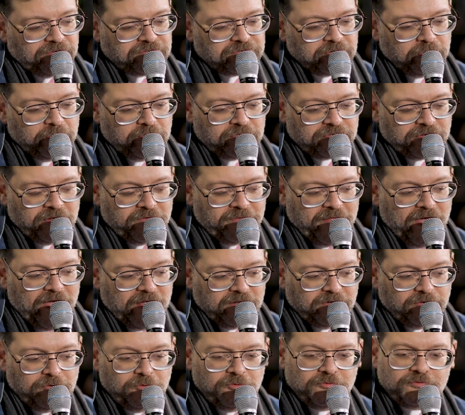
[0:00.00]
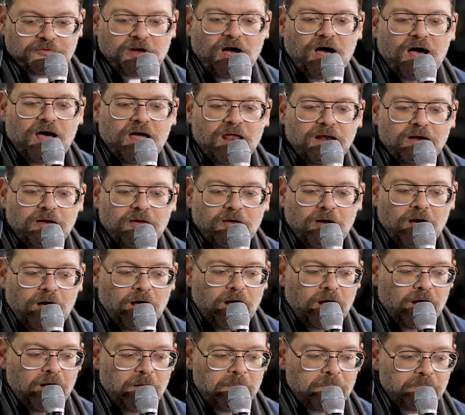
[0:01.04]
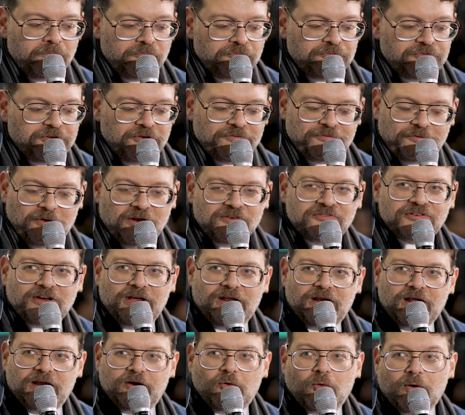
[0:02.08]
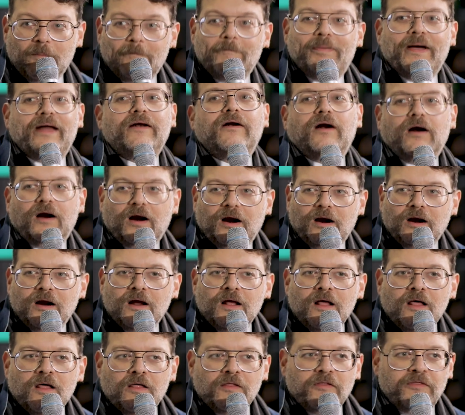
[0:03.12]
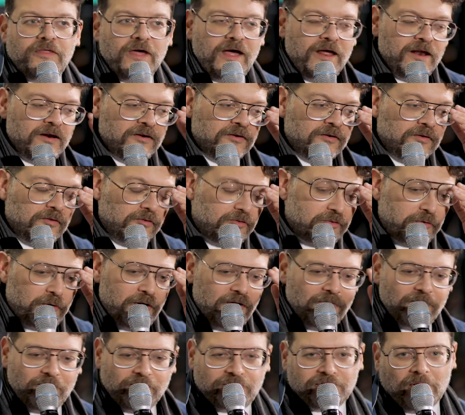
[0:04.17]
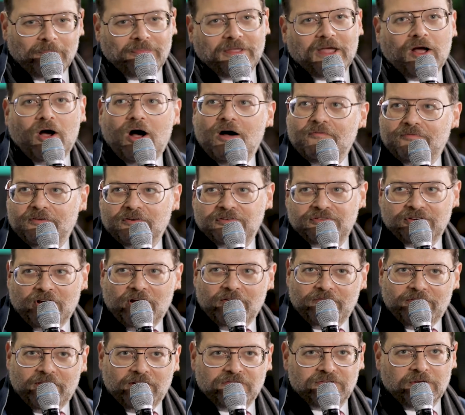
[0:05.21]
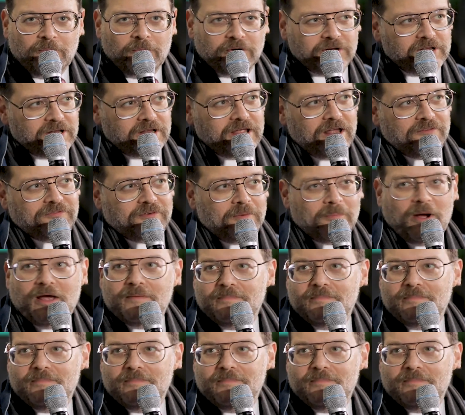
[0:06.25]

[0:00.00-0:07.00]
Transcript: the solution that you've got um, differentiated or better than sort of something off the shelf that someone could get from